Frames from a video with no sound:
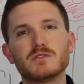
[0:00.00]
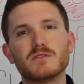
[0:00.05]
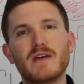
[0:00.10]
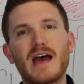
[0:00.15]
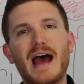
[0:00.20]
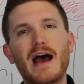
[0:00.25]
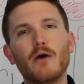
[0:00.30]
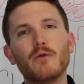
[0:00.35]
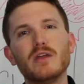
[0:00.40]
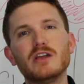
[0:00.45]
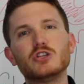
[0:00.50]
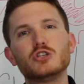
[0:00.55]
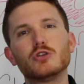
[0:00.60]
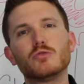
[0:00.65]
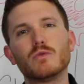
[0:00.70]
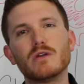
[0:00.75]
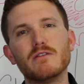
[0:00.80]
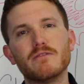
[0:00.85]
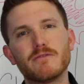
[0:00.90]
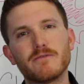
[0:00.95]
of how they
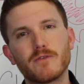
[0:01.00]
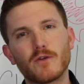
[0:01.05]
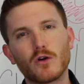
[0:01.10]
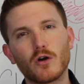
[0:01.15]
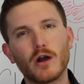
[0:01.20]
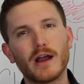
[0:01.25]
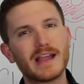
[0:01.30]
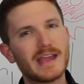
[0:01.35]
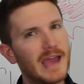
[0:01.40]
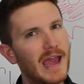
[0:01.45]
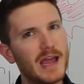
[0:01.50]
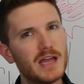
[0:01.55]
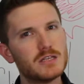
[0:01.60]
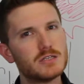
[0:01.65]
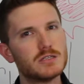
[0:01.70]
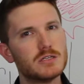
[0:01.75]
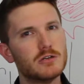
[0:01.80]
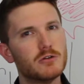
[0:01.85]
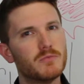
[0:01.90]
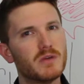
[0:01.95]
should refer a
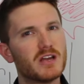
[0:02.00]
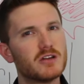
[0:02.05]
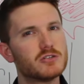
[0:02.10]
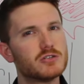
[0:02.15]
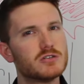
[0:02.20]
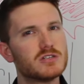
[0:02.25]
case to you because